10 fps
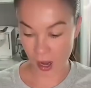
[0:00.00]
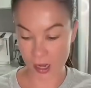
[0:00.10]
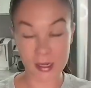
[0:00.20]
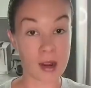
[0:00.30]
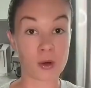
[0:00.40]
right,
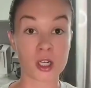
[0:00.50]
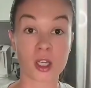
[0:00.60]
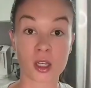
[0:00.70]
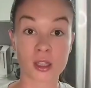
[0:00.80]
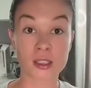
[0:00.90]
now we're gonna
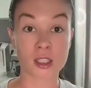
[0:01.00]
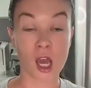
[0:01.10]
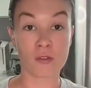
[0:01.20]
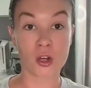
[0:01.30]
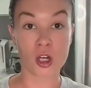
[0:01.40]
cook this
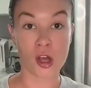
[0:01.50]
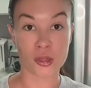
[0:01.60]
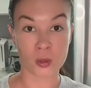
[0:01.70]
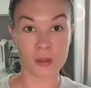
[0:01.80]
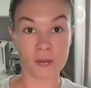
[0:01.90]
covered on
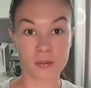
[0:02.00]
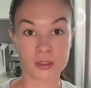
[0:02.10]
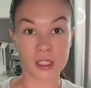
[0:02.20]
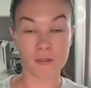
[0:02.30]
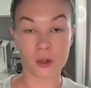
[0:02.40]

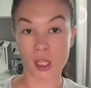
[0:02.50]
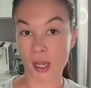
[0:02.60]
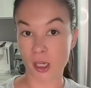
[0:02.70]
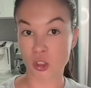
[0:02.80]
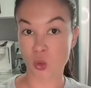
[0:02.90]
350 for
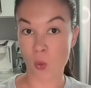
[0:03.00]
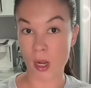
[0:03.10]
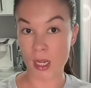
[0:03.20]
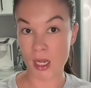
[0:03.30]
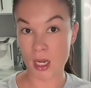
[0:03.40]
like
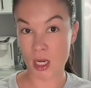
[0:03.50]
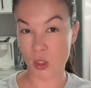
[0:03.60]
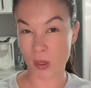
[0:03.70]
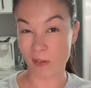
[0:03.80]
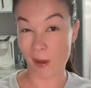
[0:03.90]
20,
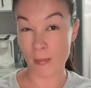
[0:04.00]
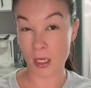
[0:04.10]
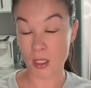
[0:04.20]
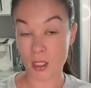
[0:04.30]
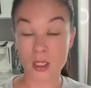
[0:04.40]
25
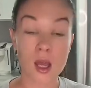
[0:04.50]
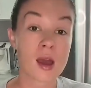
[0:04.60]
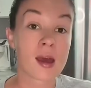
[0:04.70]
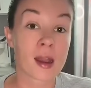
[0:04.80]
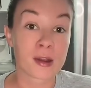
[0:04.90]
minutes.
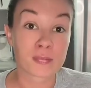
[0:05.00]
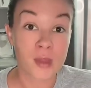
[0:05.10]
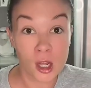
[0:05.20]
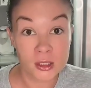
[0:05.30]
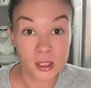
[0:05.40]
I don't know.
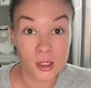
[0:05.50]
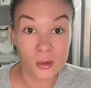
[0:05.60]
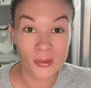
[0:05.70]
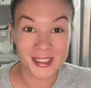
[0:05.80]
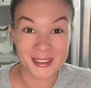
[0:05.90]
I'll see you
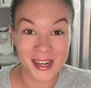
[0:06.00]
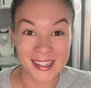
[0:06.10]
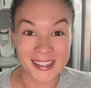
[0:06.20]
when it's ready.